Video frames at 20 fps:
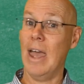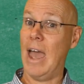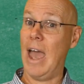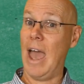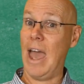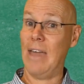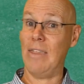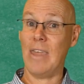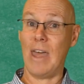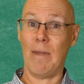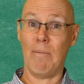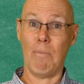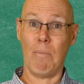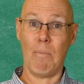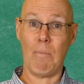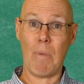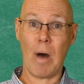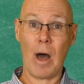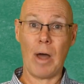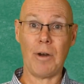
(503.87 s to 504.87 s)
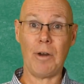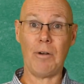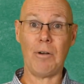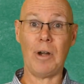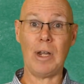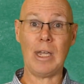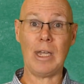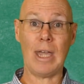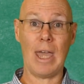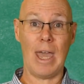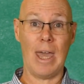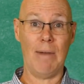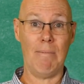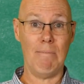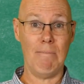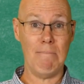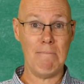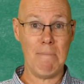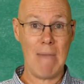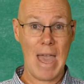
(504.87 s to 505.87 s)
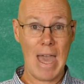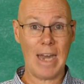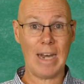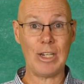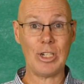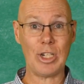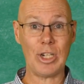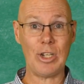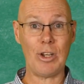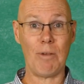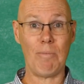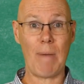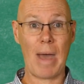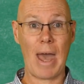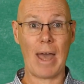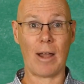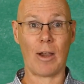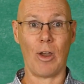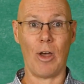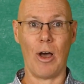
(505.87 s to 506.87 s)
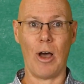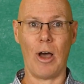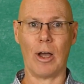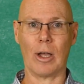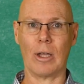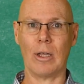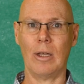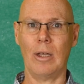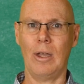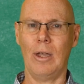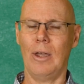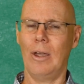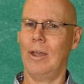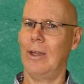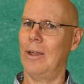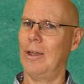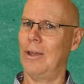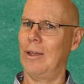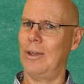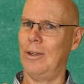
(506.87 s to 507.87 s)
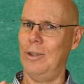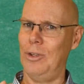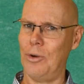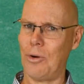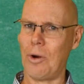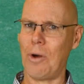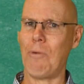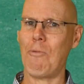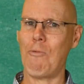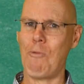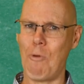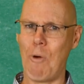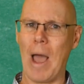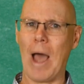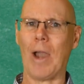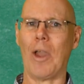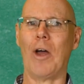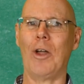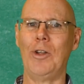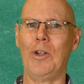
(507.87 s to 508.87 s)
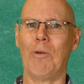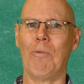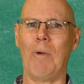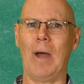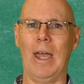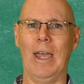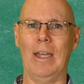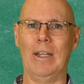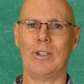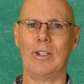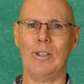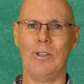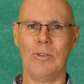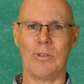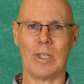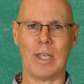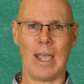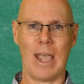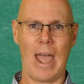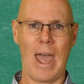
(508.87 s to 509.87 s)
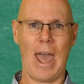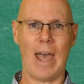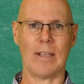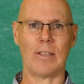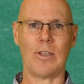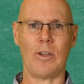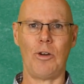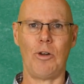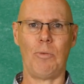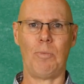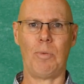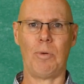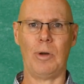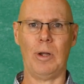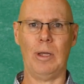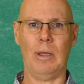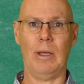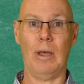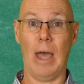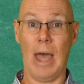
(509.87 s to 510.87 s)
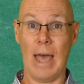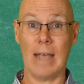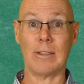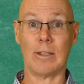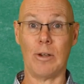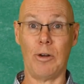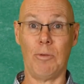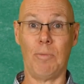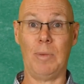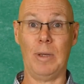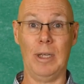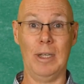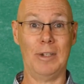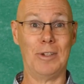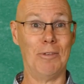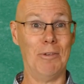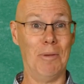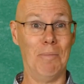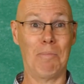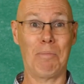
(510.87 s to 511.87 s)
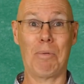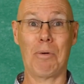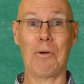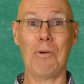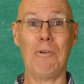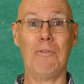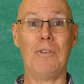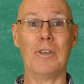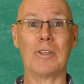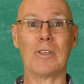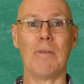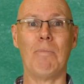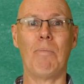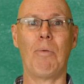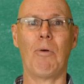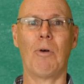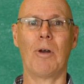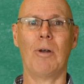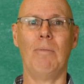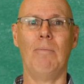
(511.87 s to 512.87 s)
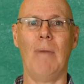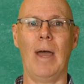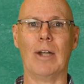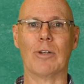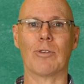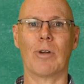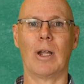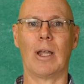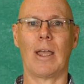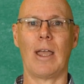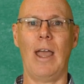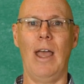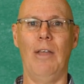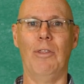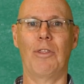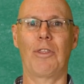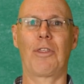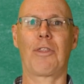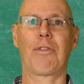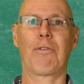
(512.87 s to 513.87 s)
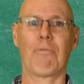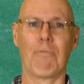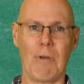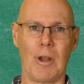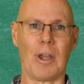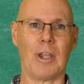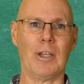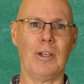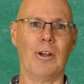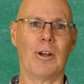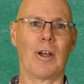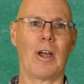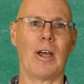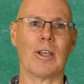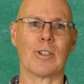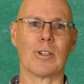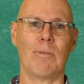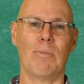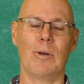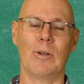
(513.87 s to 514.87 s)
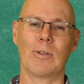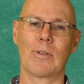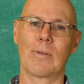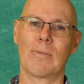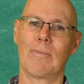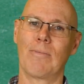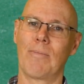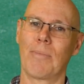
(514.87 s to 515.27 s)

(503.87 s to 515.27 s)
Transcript: and then monitoring and managing your backlog, you're well on your way to using S&OP to improve this important metric and thrilling your customers.